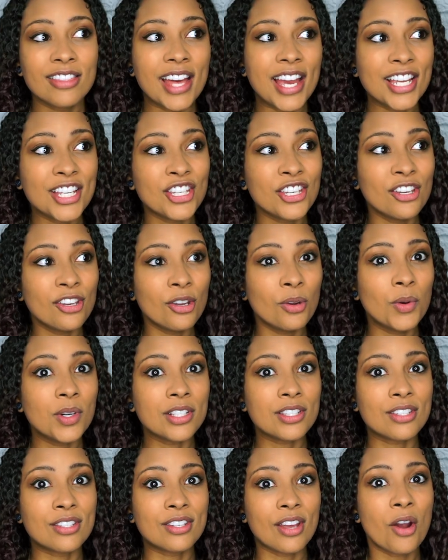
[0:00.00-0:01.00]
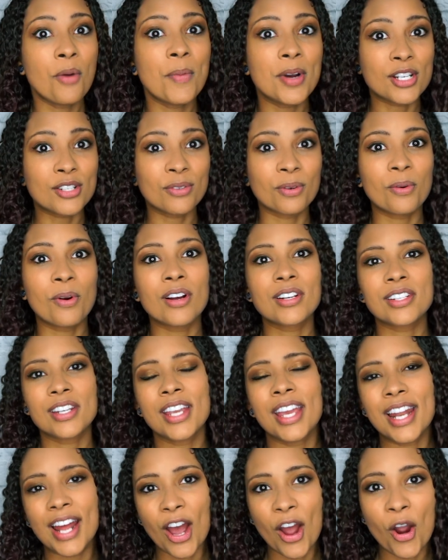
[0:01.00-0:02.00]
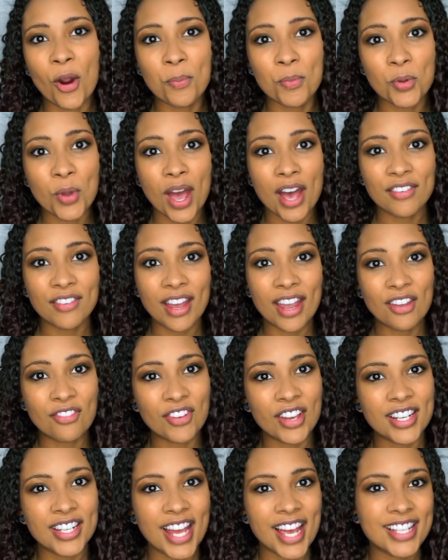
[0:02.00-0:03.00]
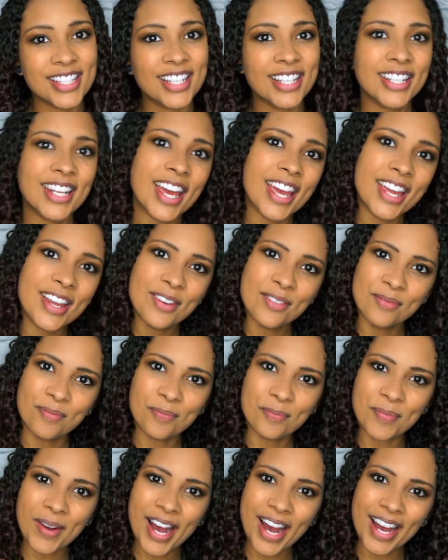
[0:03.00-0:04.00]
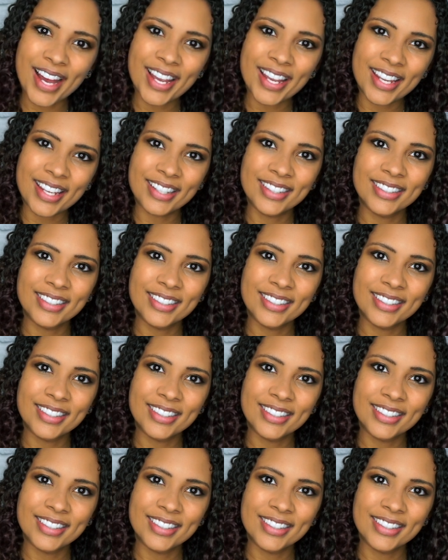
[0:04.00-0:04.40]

Thank you so much for watching, and I hope you have a fantastic day. Bye.